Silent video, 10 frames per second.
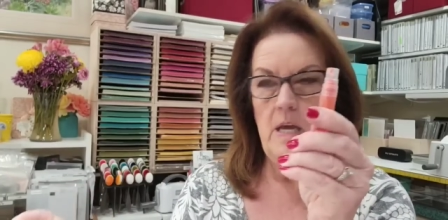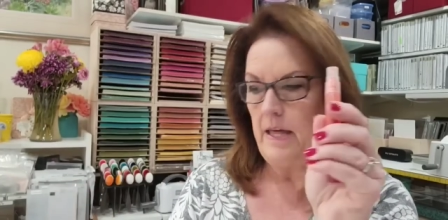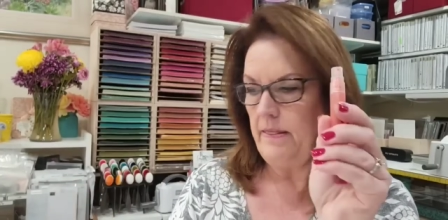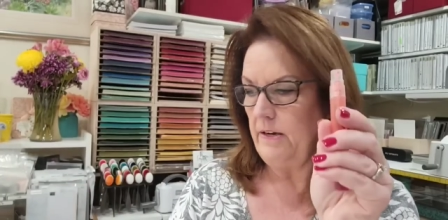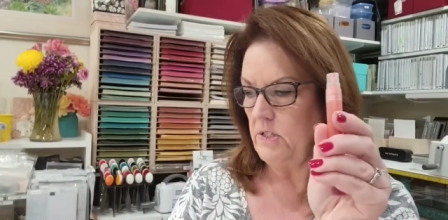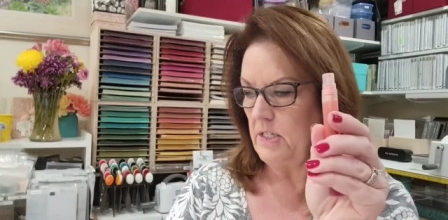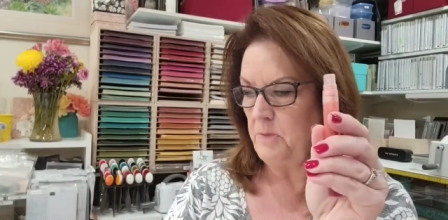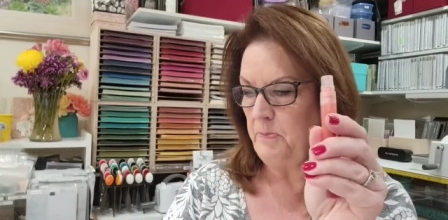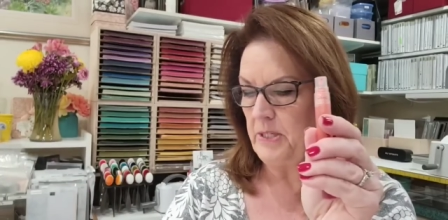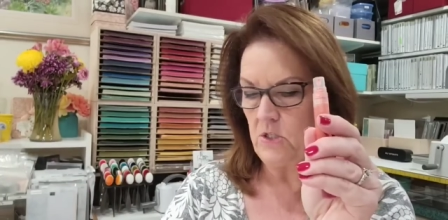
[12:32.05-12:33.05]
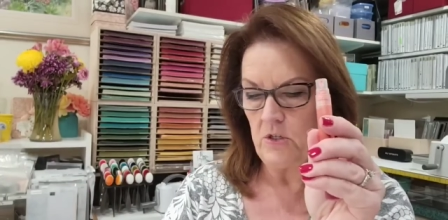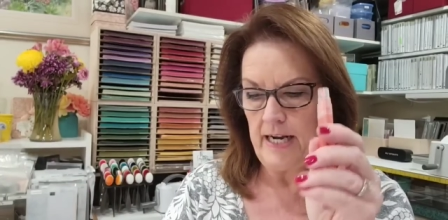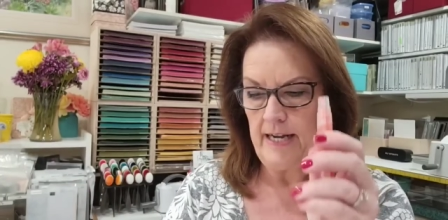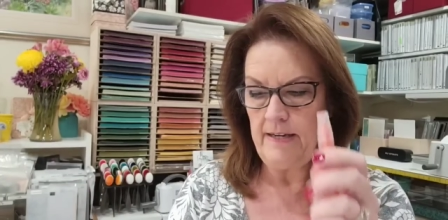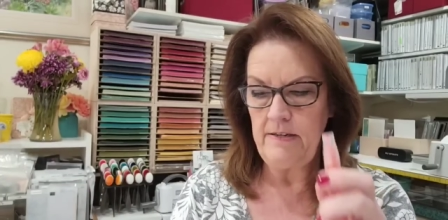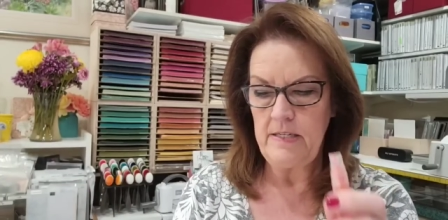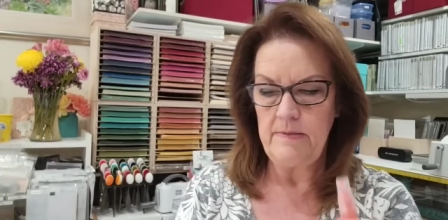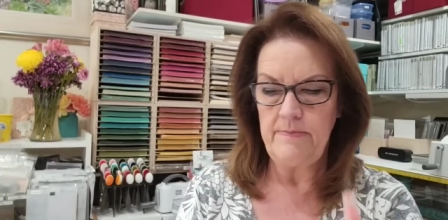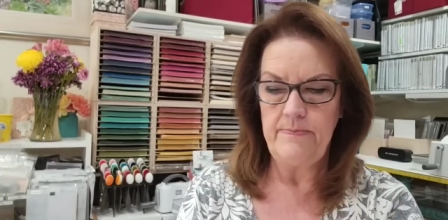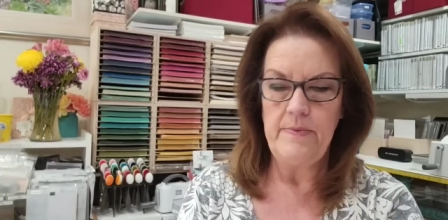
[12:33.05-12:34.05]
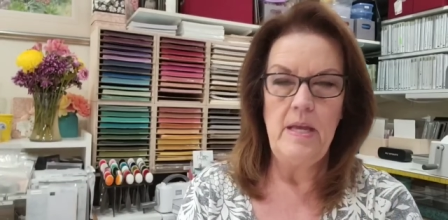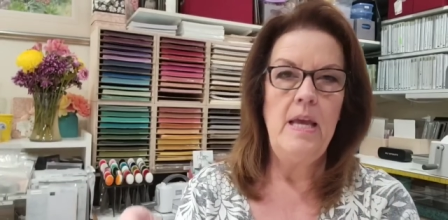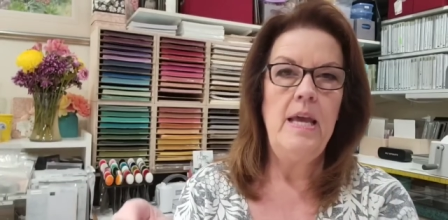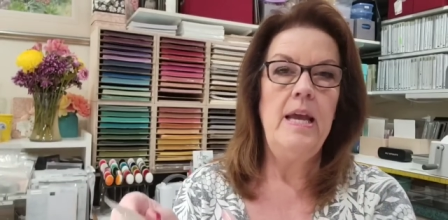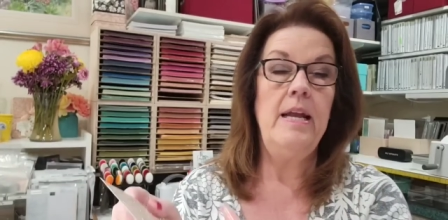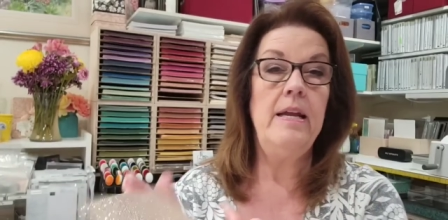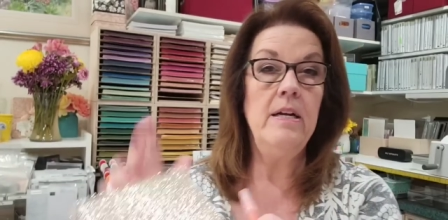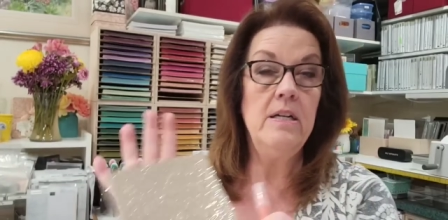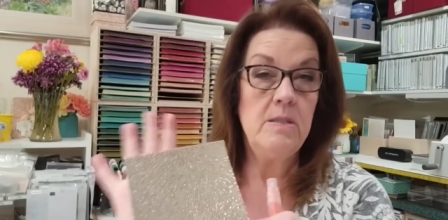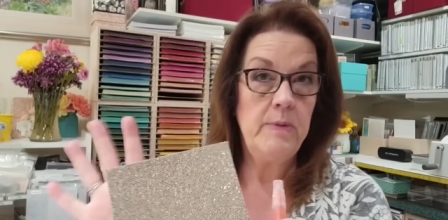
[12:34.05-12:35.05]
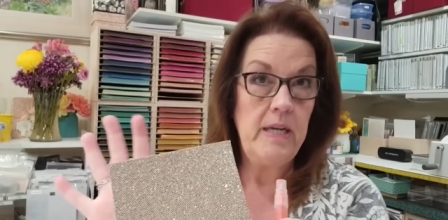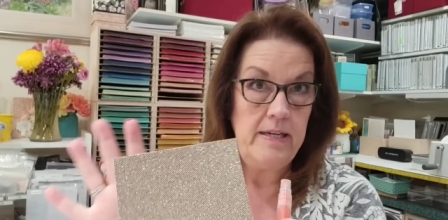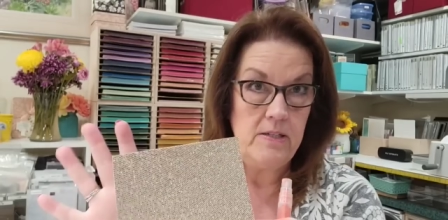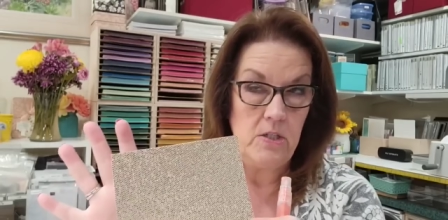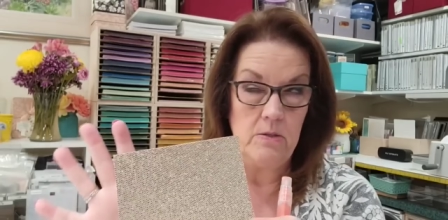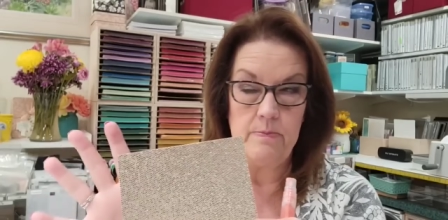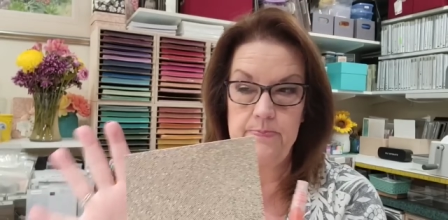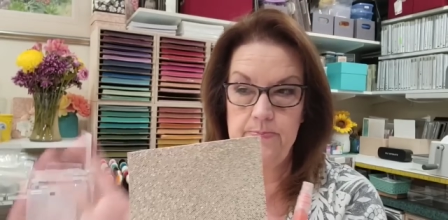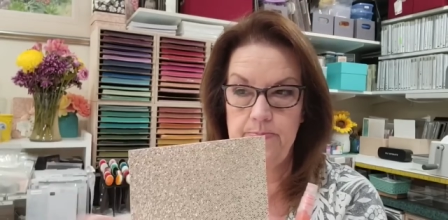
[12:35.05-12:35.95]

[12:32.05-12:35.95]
and there's a spritzer end. And here's what I do.